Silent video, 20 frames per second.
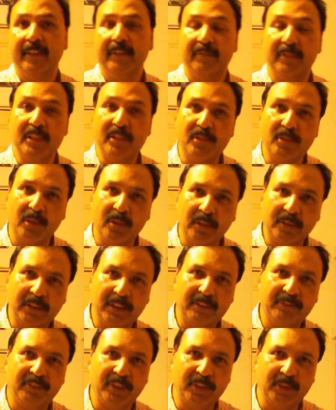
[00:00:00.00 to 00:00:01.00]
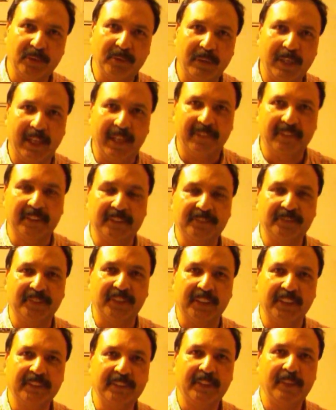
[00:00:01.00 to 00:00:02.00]
We soaked it for 2 hours
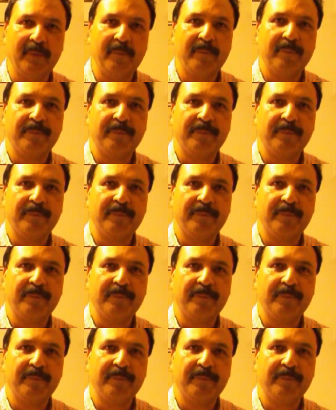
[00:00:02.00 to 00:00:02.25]
first.